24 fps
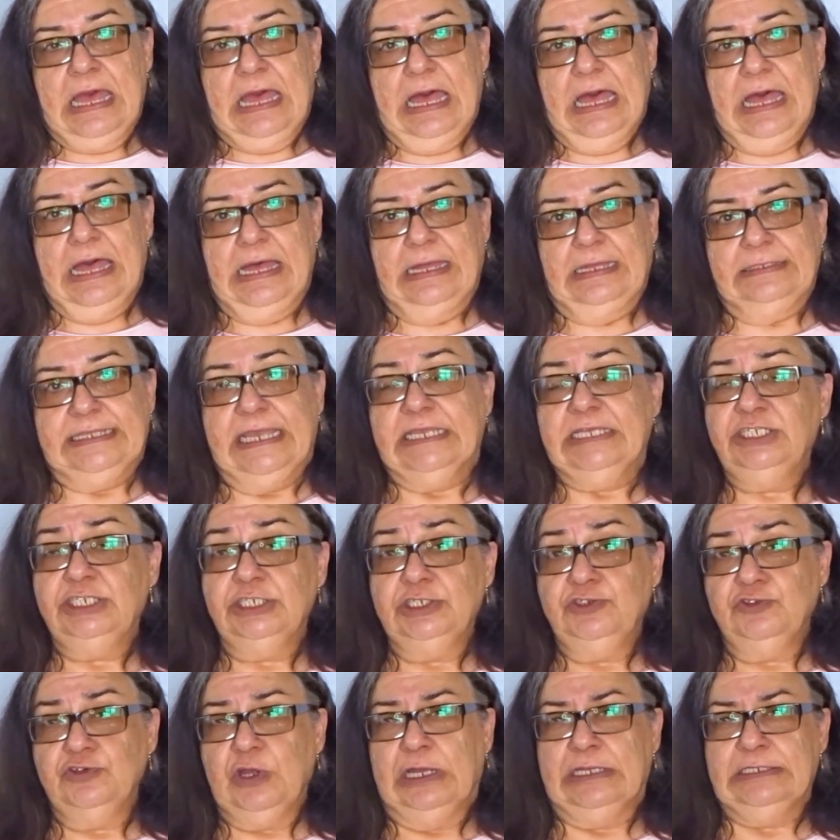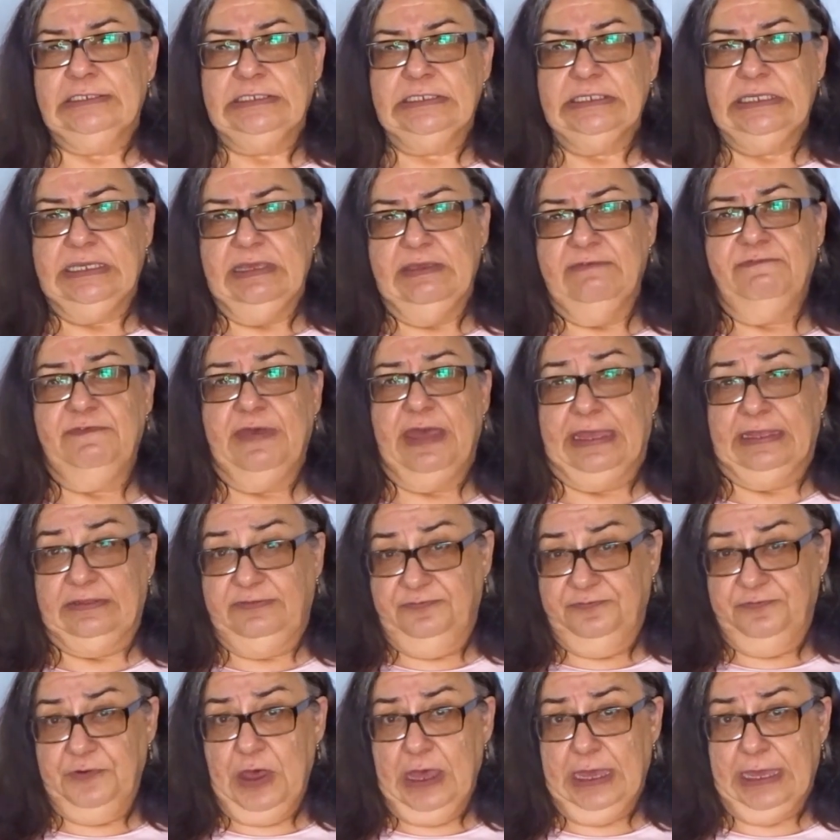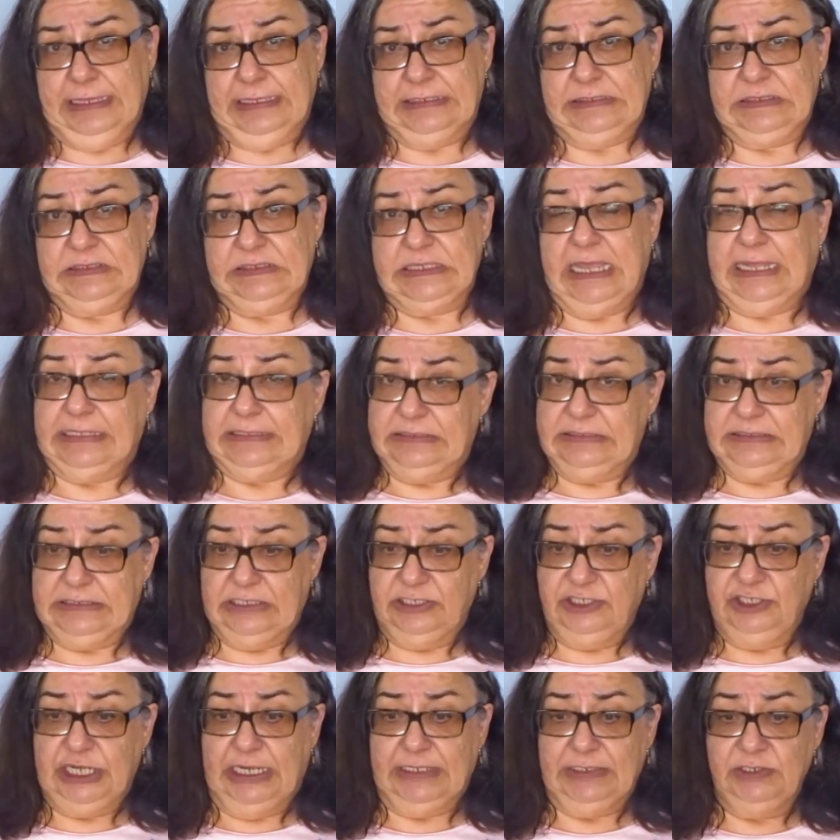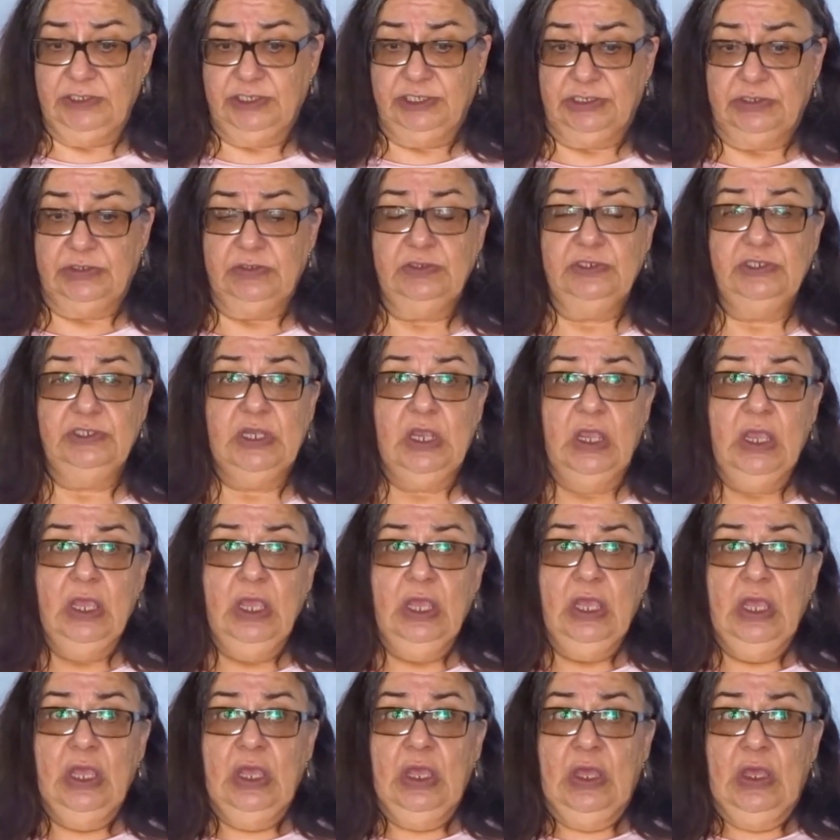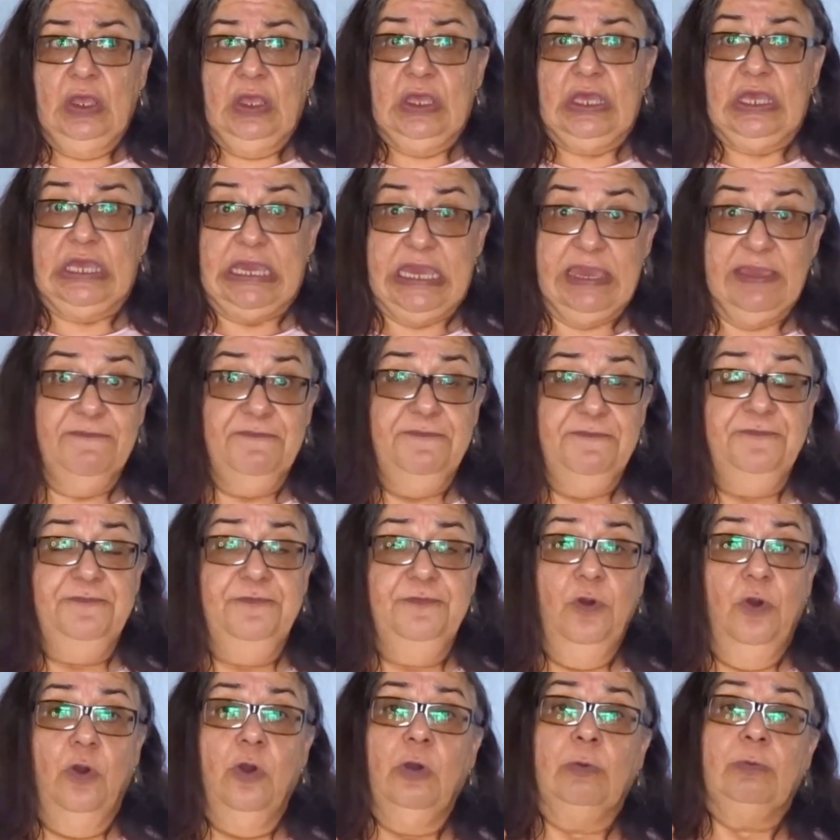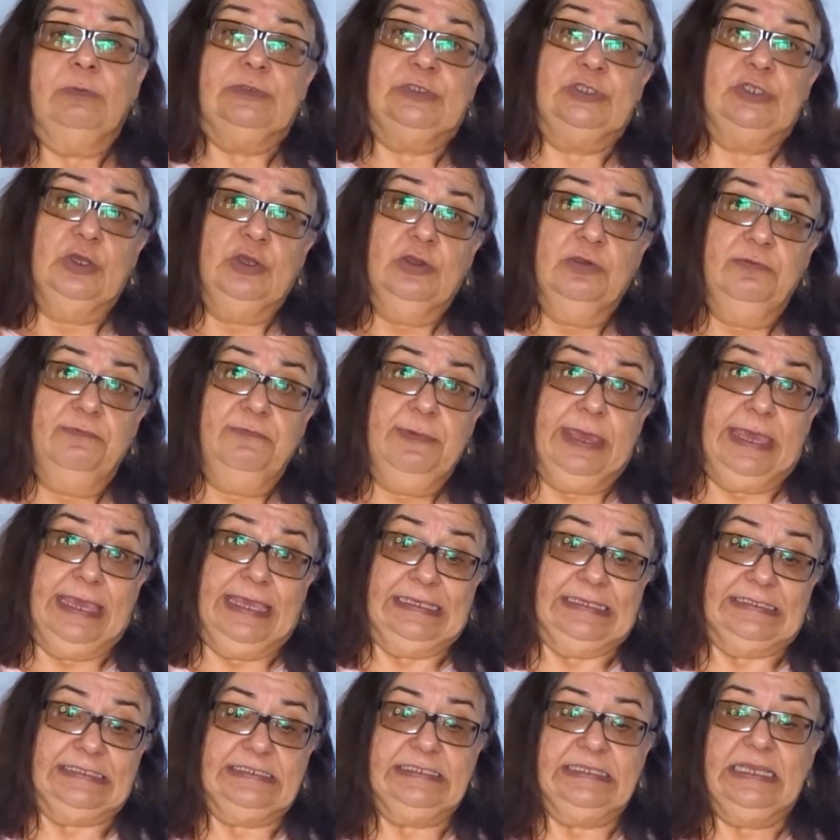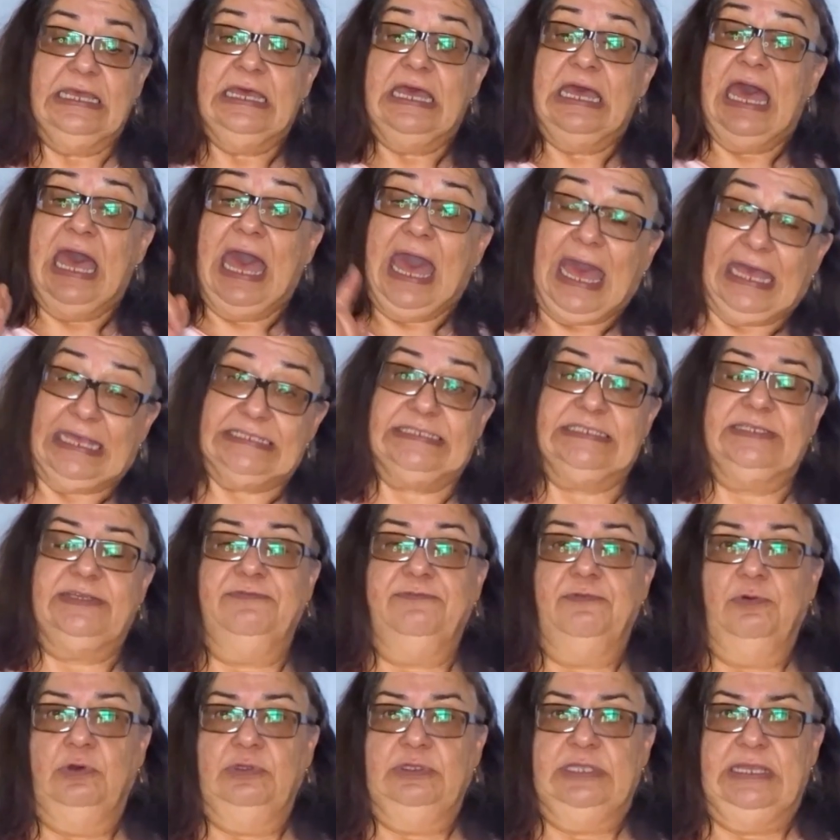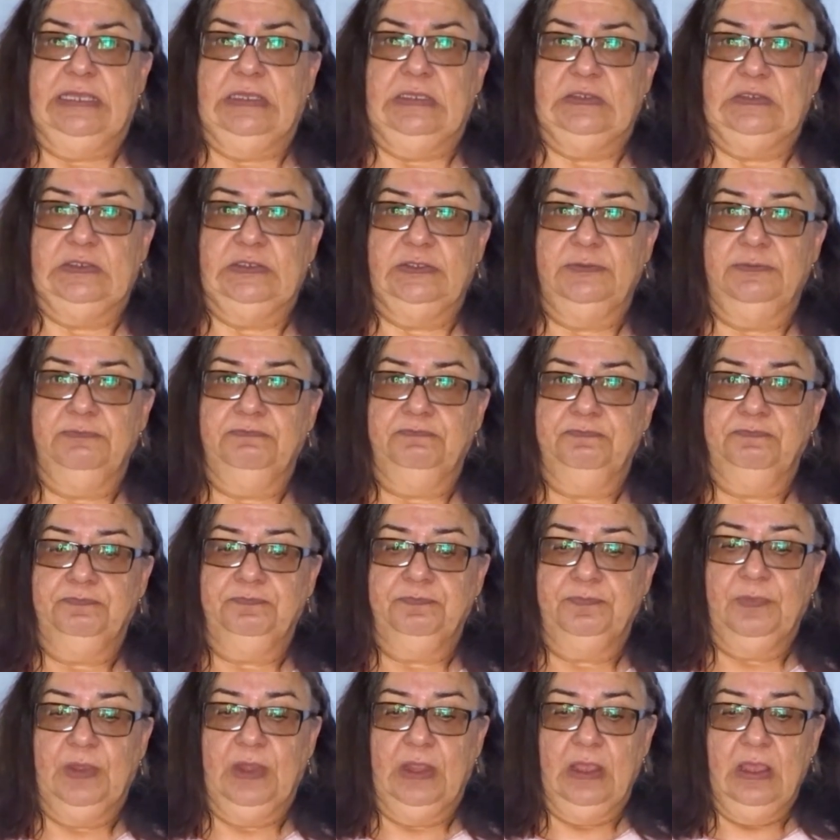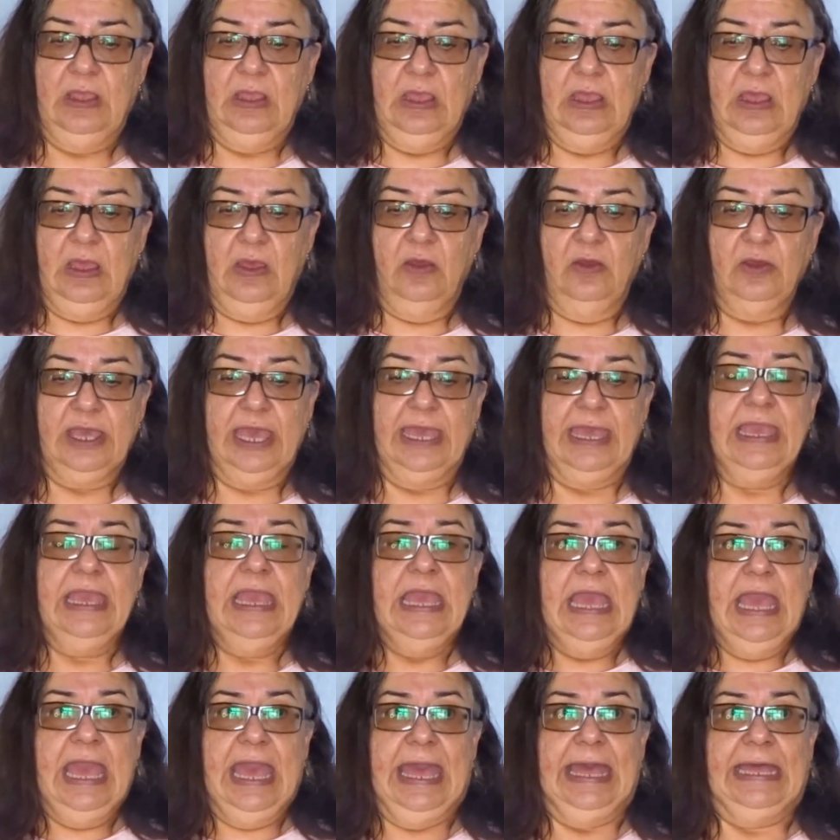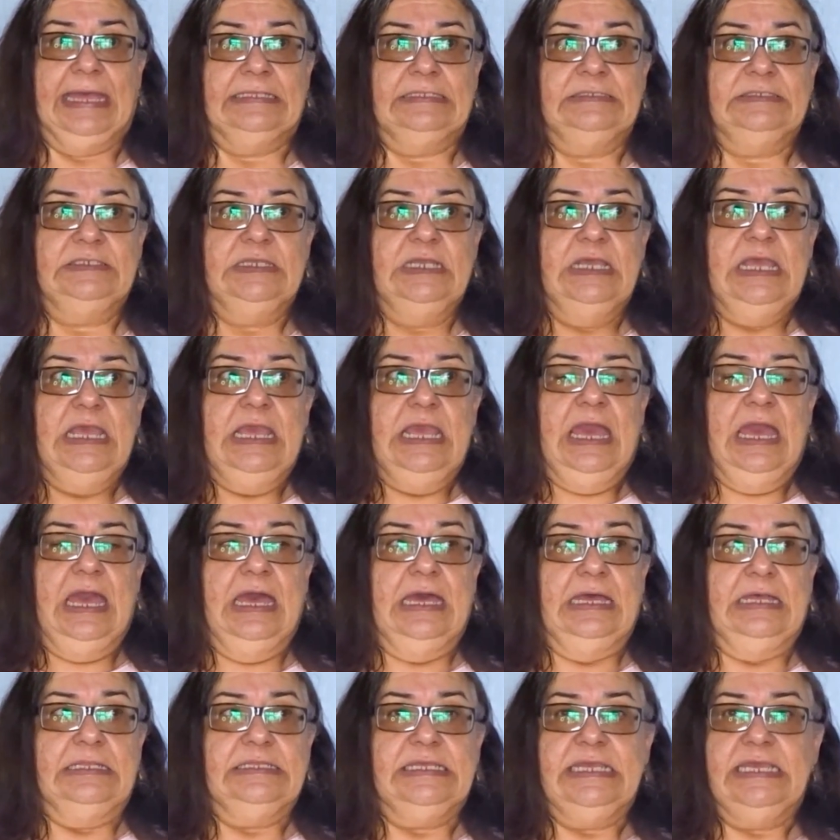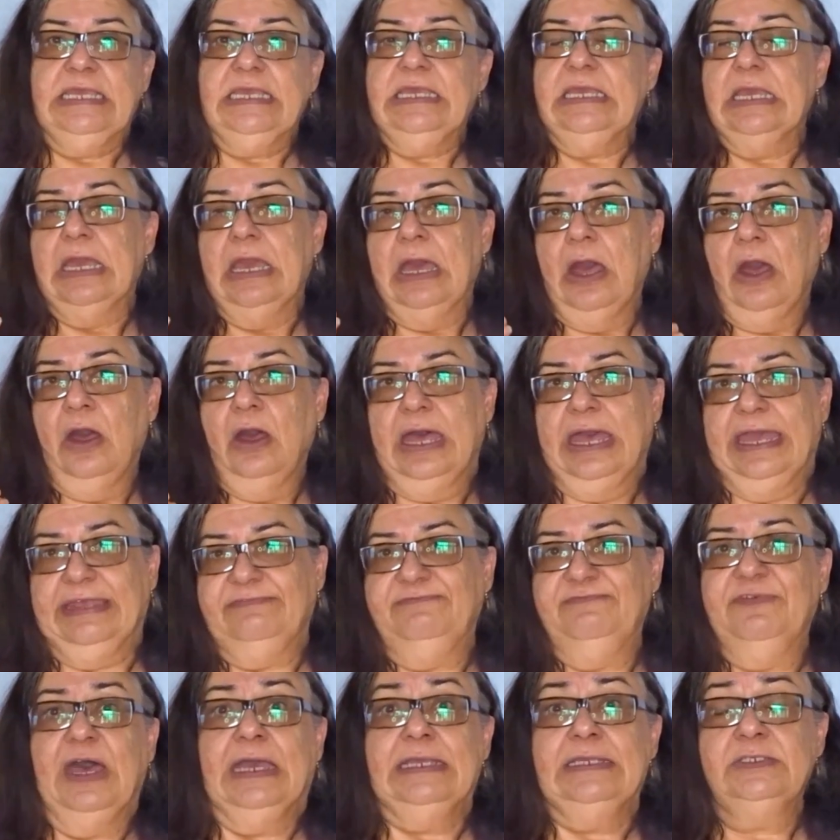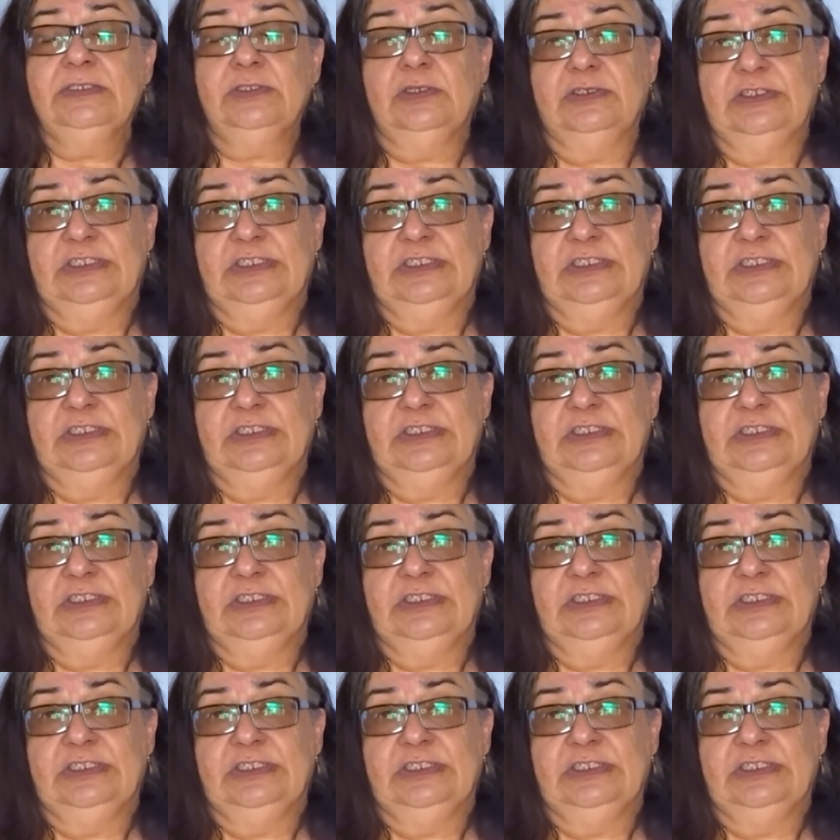They should try to give advice and suggestions if observees ask for these. Okay, and the advice or